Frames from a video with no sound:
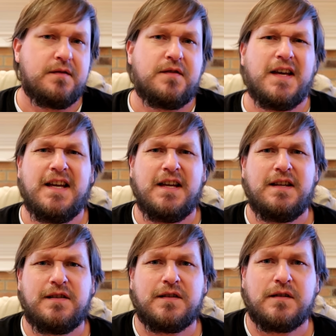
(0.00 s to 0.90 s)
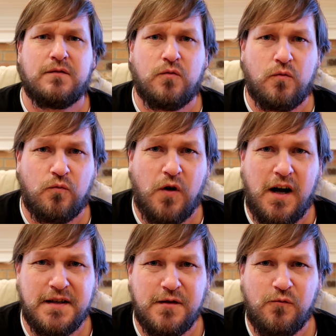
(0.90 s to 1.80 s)
these
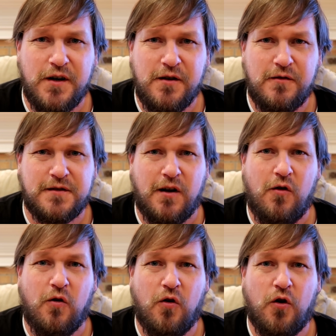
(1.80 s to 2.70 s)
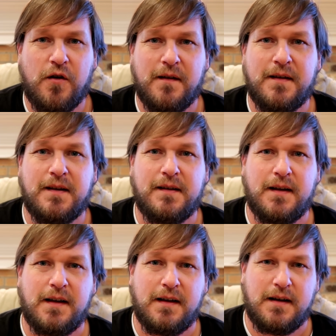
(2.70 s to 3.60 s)
rods and reels are
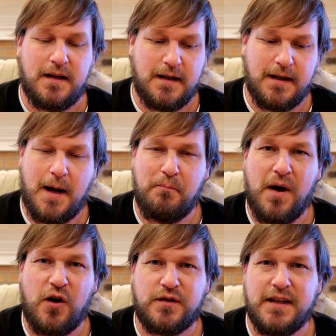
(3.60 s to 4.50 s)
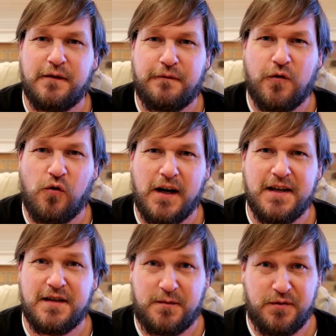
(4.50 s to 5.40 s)
I bought them for
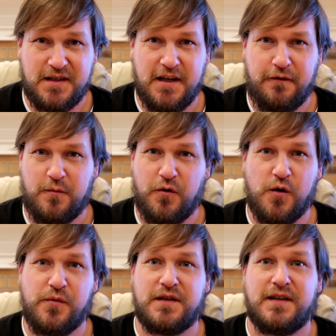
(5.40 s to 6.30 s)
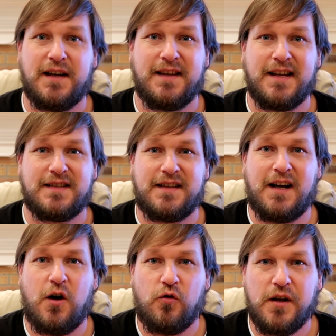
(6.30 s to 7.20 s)
a specific purpose, and that's
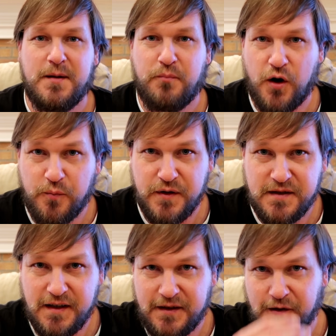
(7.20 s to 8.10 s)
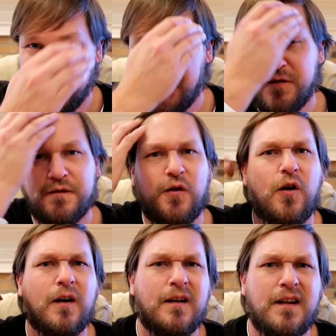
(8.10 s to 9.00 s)
the only purpose that they're used
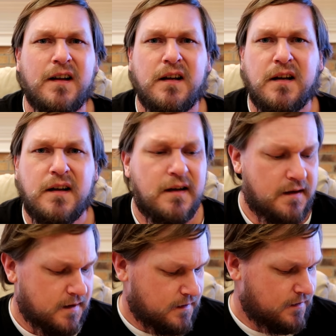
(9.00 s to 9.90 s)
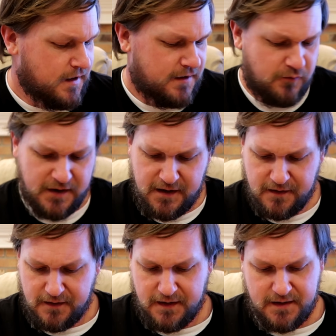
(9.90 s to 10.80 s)
for. This one
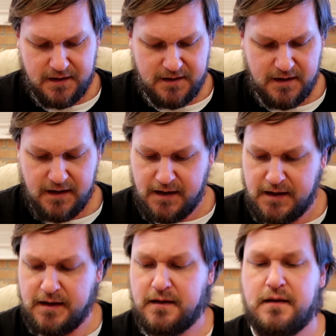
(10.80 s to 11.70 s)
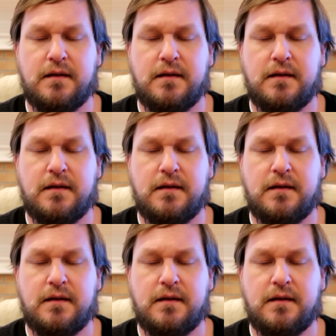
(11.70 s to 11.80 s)
here, this is the